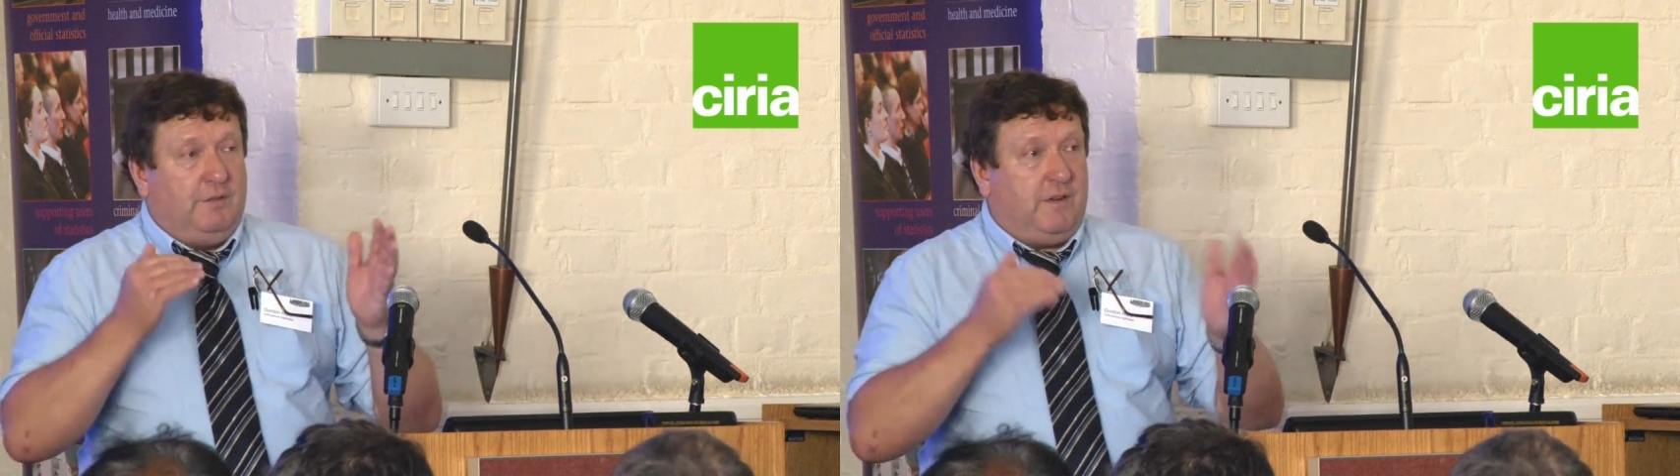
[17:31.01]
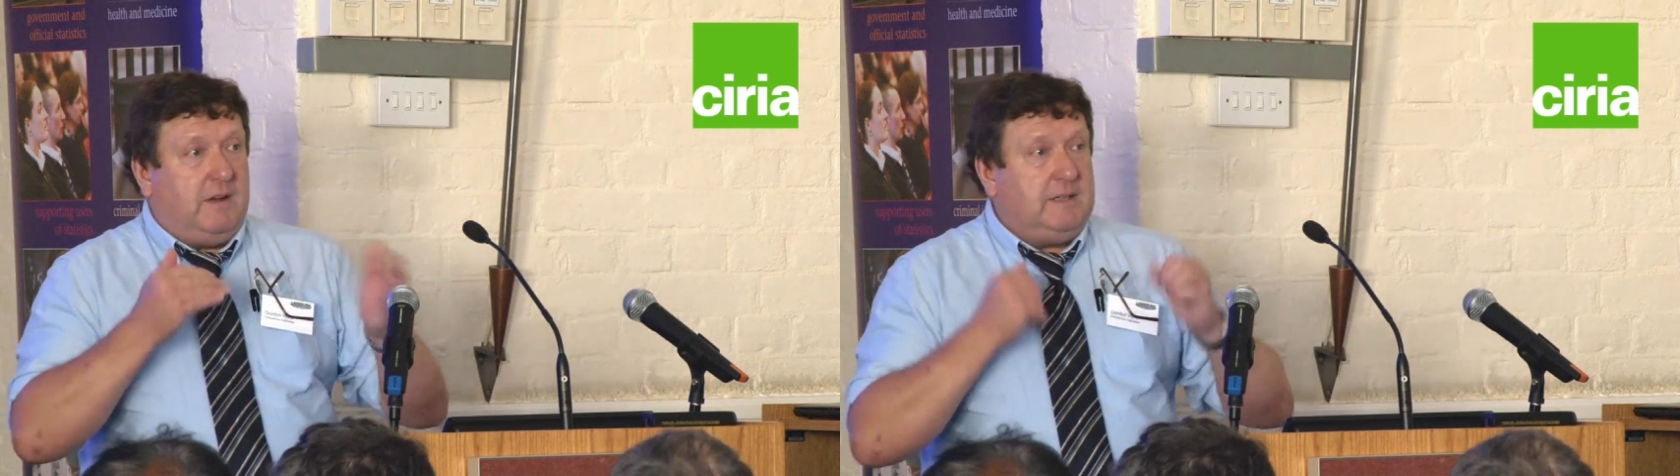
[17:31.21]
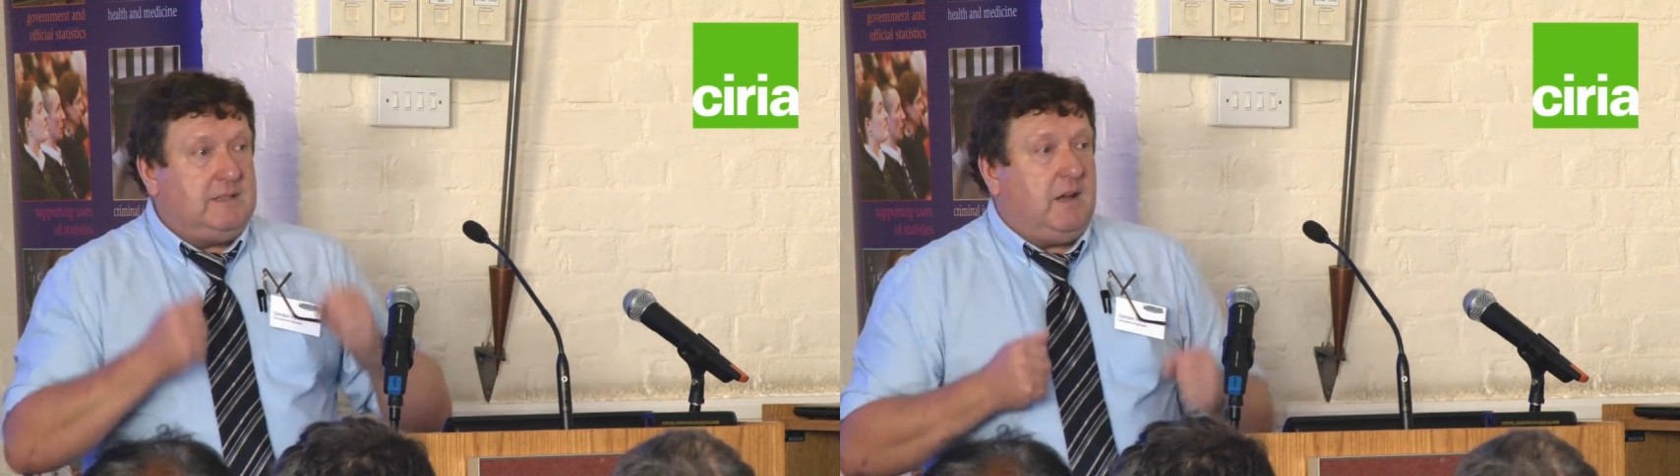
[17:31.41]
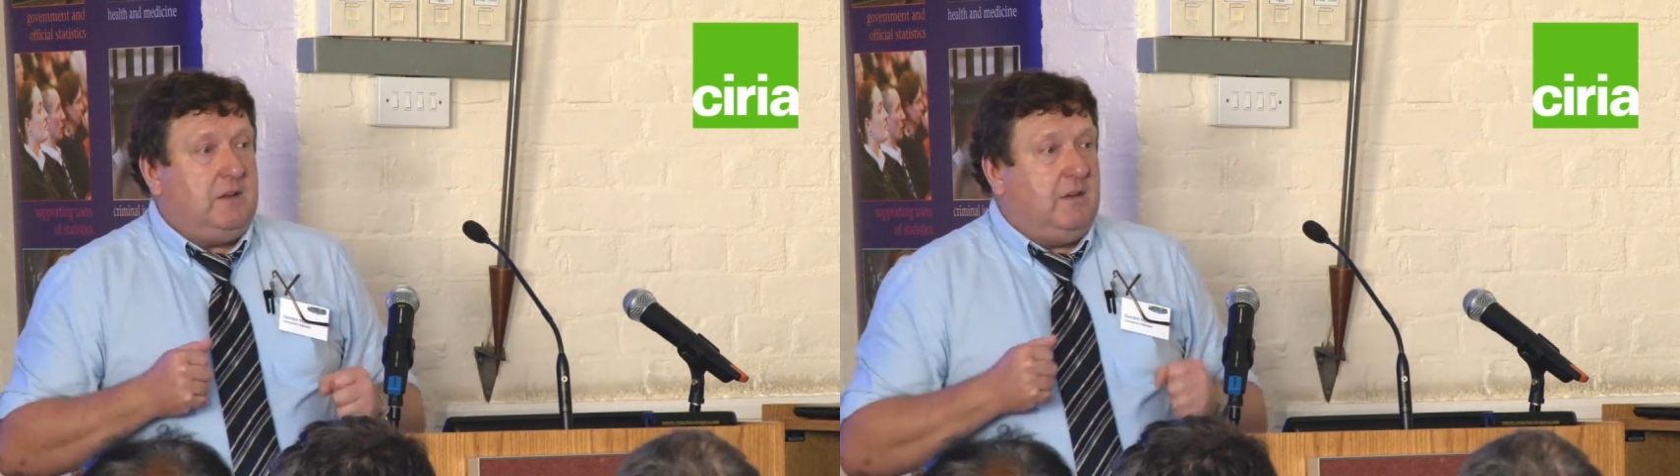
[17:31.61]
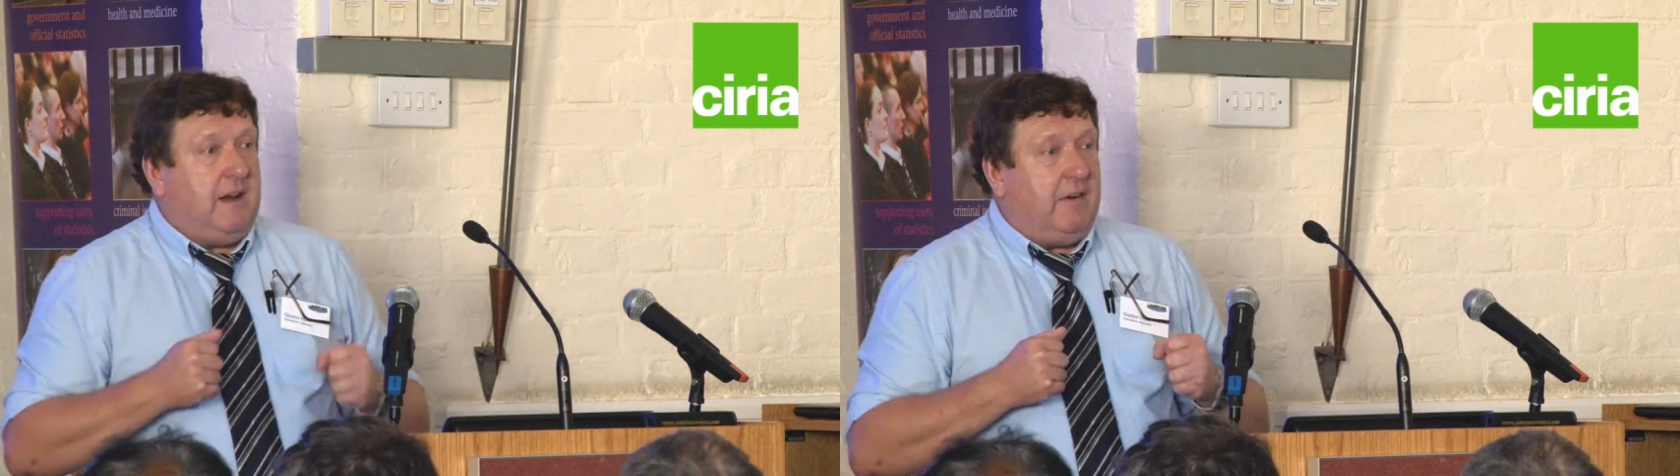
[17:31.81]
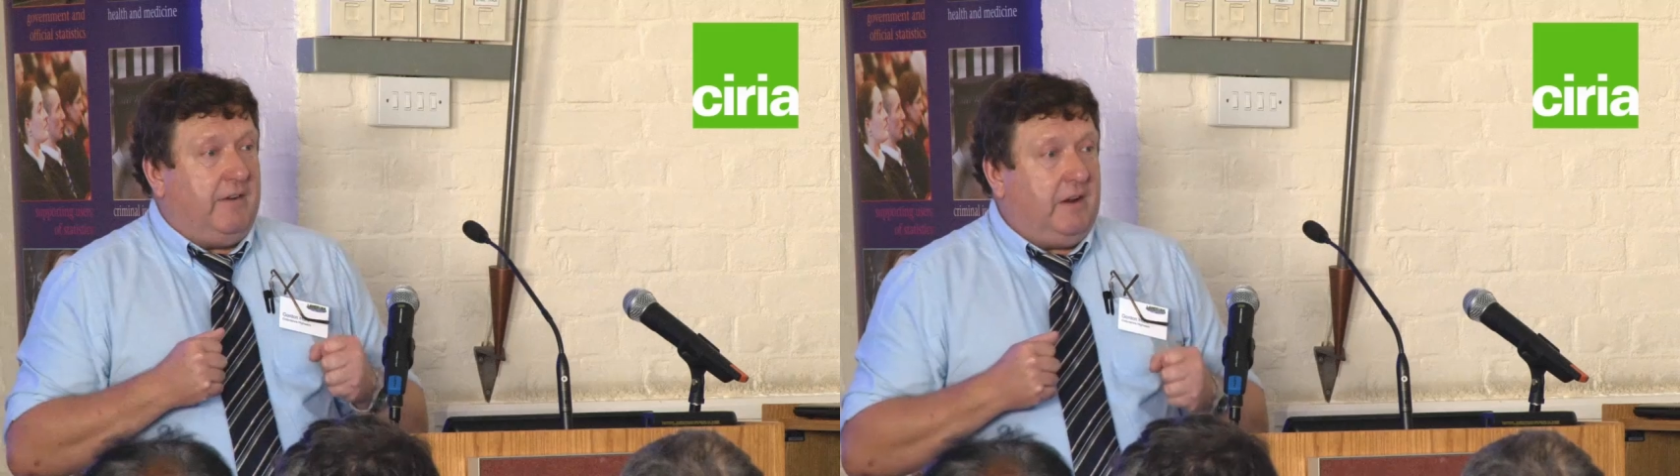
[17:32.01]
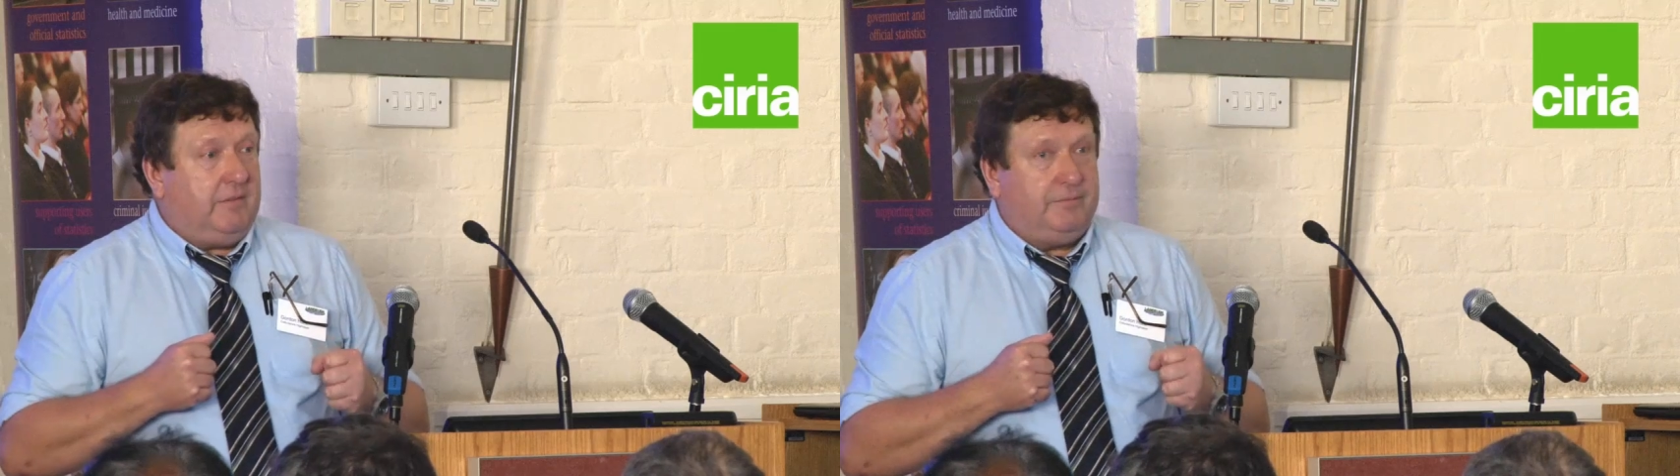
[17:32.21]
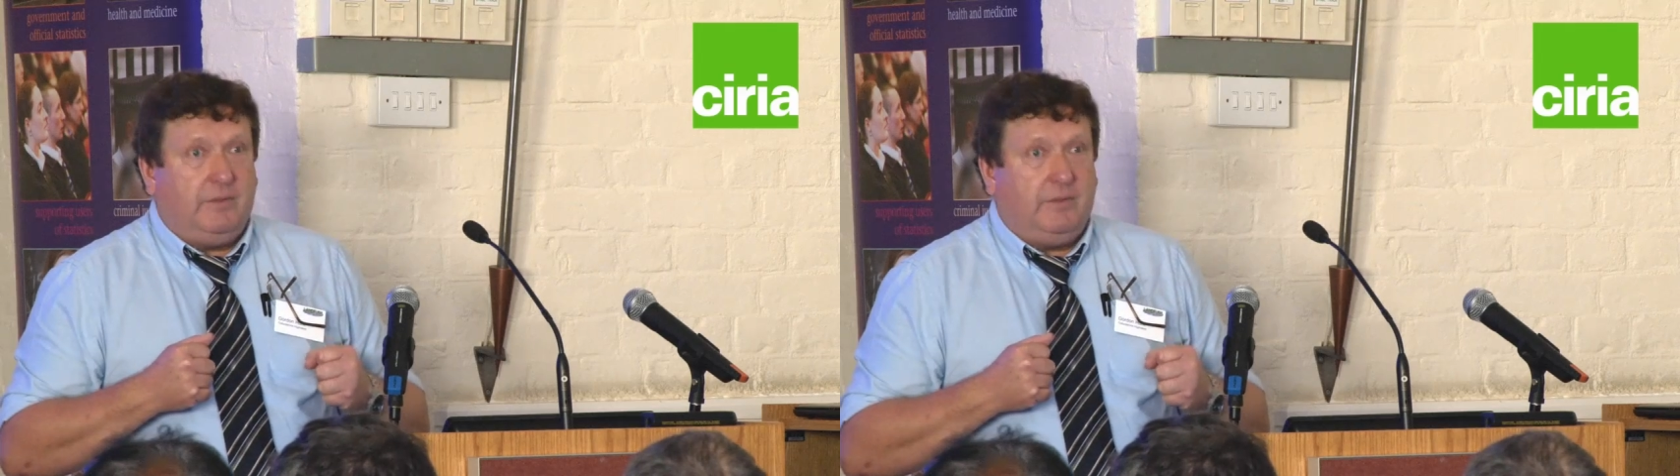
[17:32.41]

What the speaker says: Finally decided on an area.